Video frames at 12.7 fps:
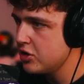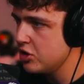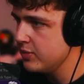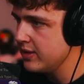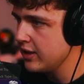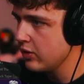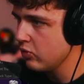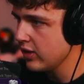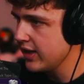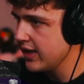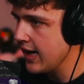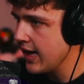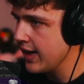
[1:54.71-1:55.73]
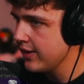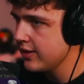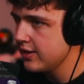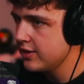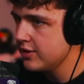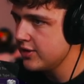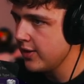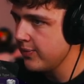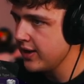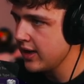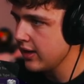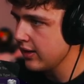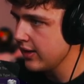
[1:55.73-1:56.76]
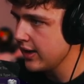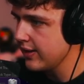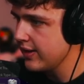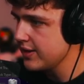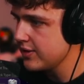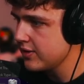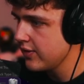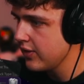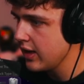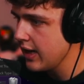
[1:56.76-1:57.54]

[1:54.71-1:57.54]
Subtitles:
to be really high, something like this.